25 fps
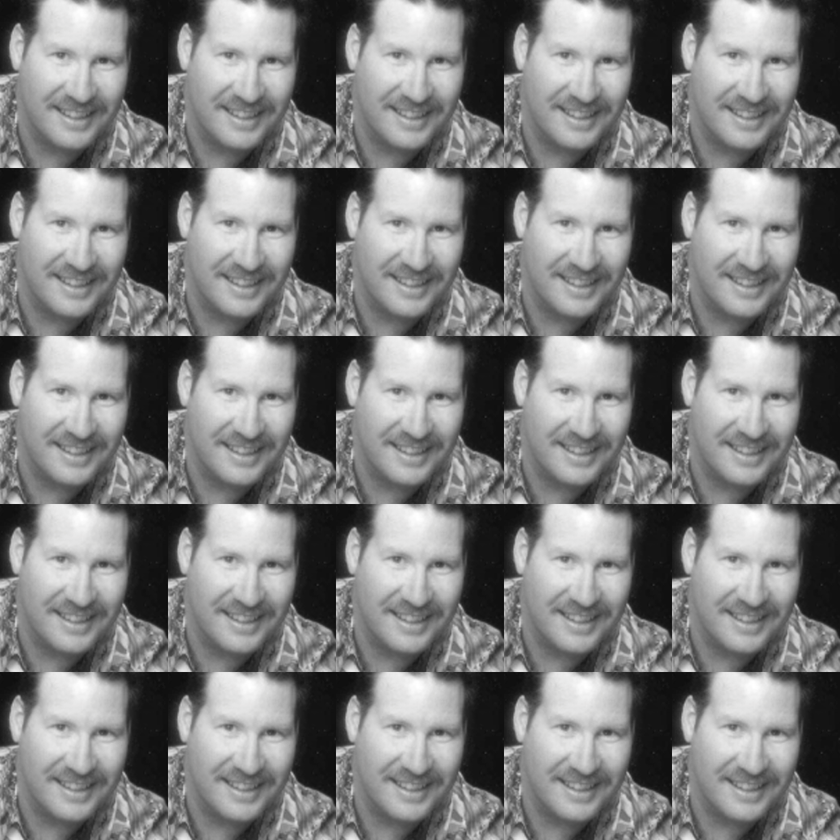
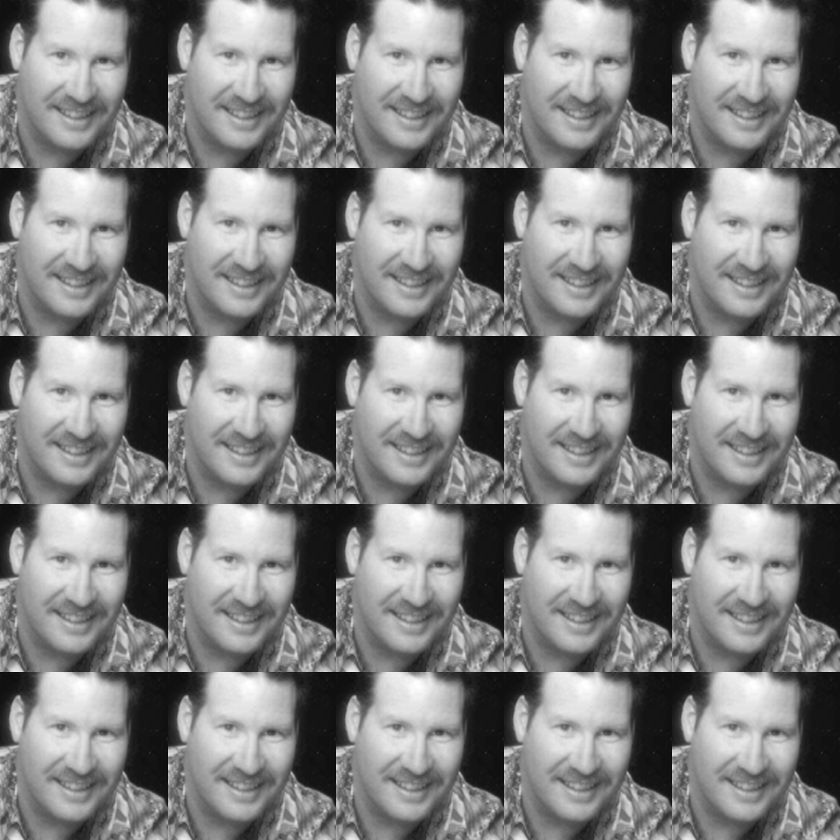
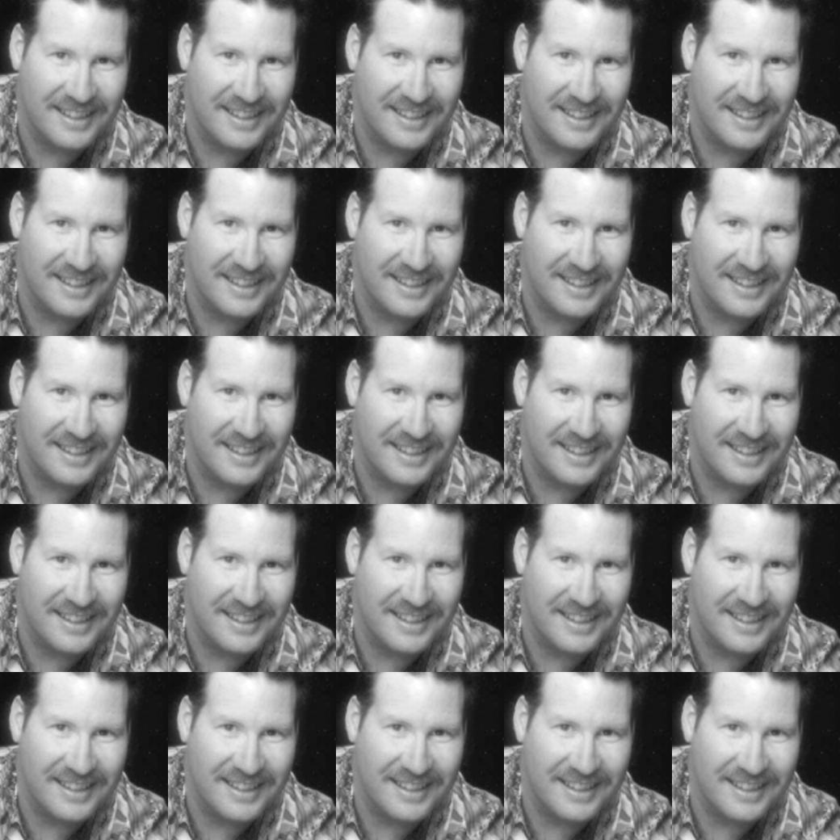
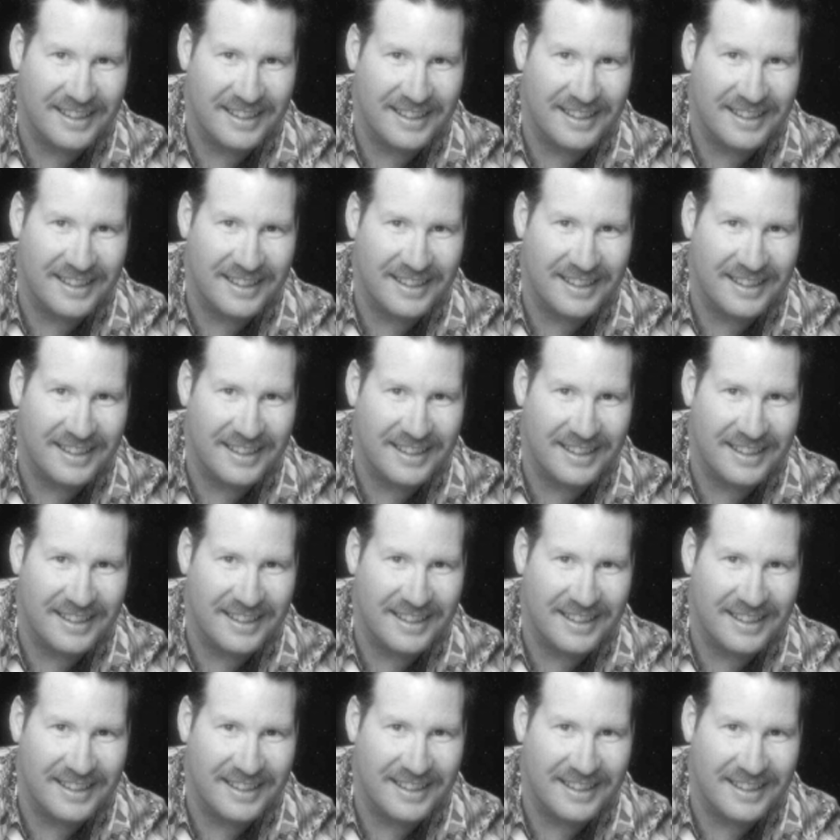
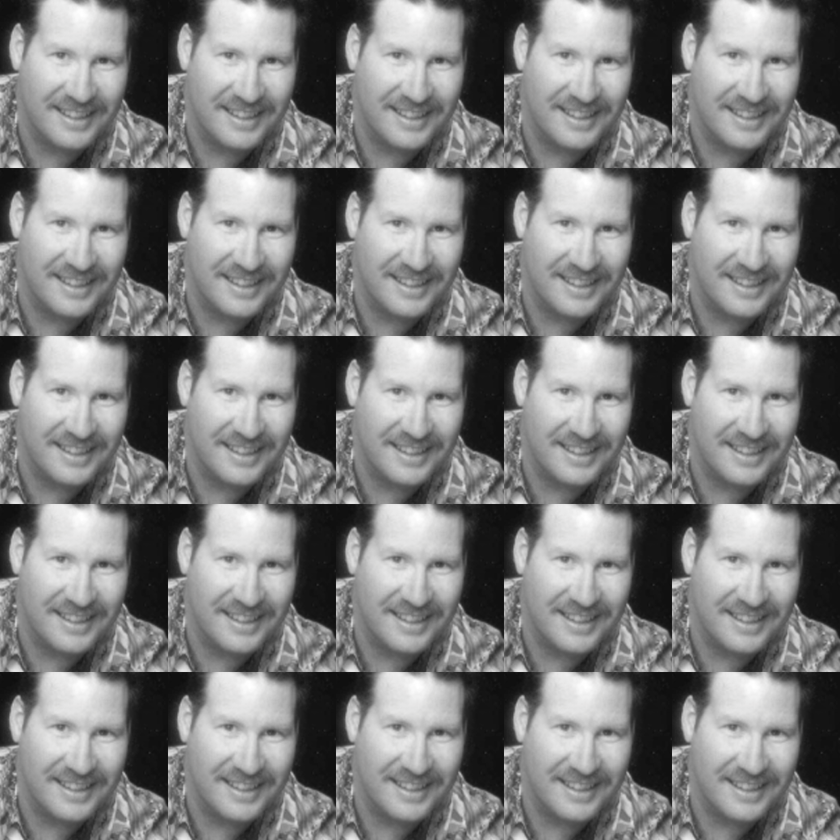
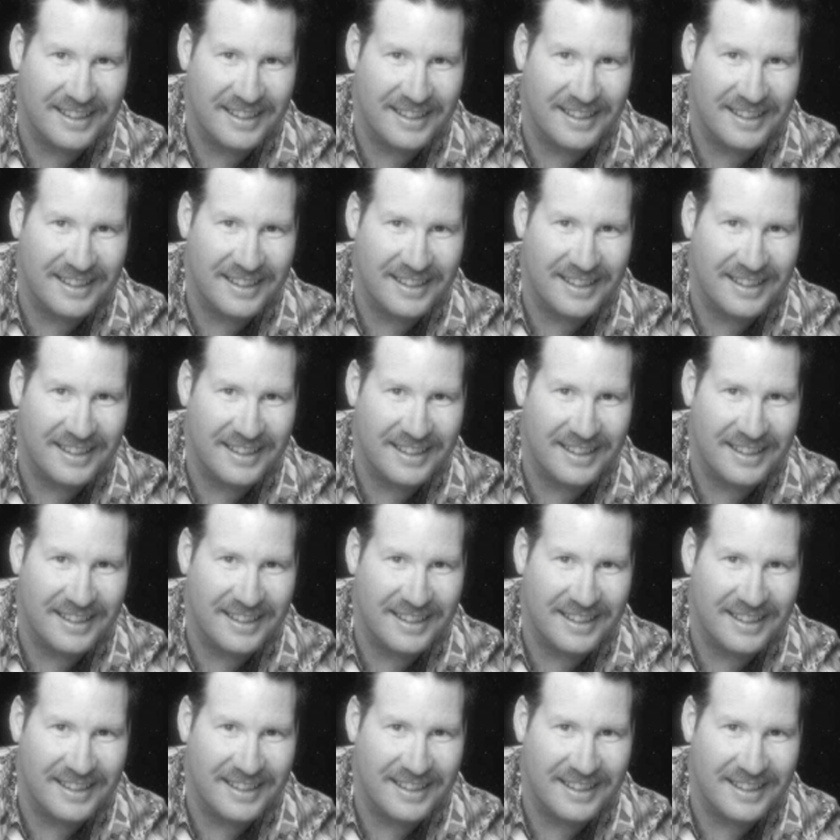
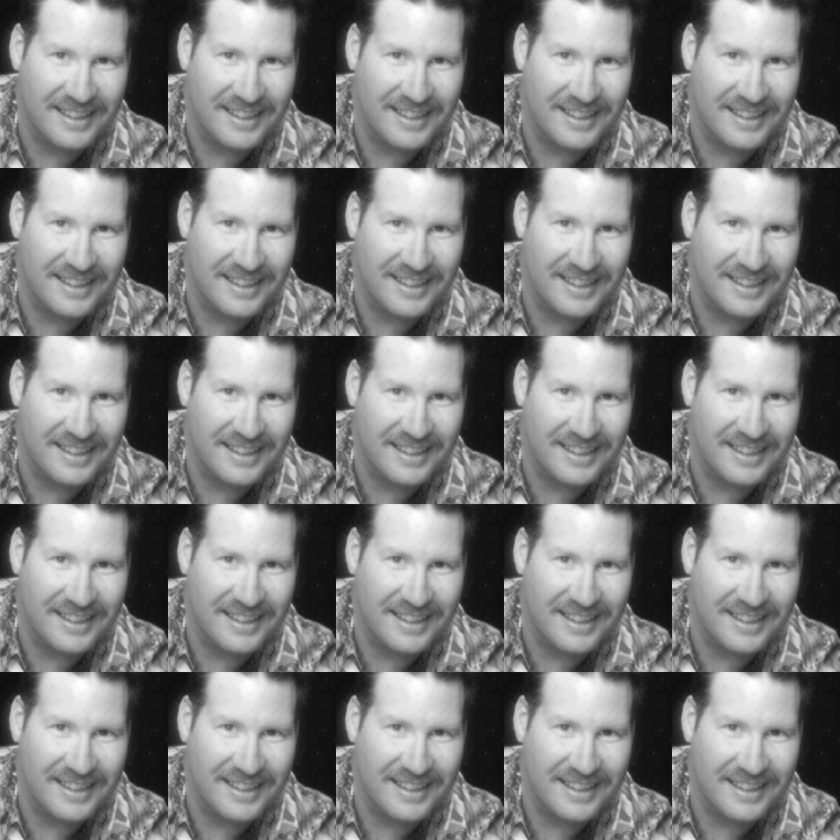
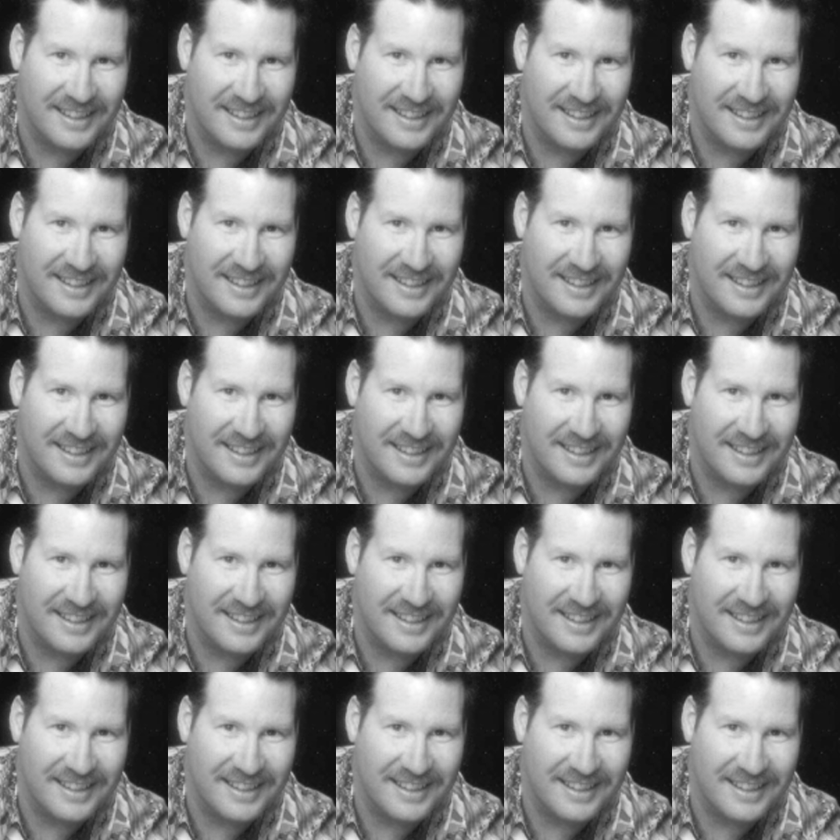This is a still picture; no speech is visible.